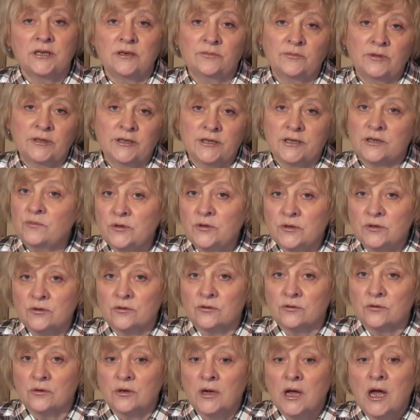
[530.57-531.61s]
I wish you to
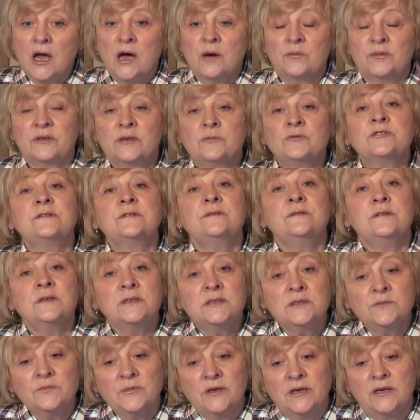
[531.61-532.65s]
learn the picture of the
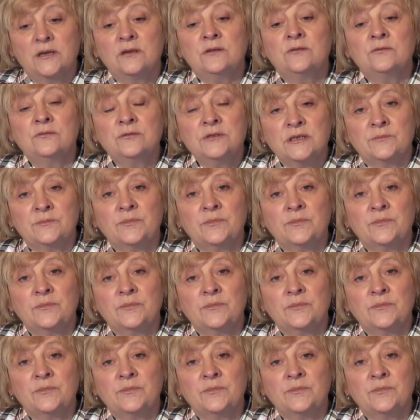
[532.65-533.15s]
night sky.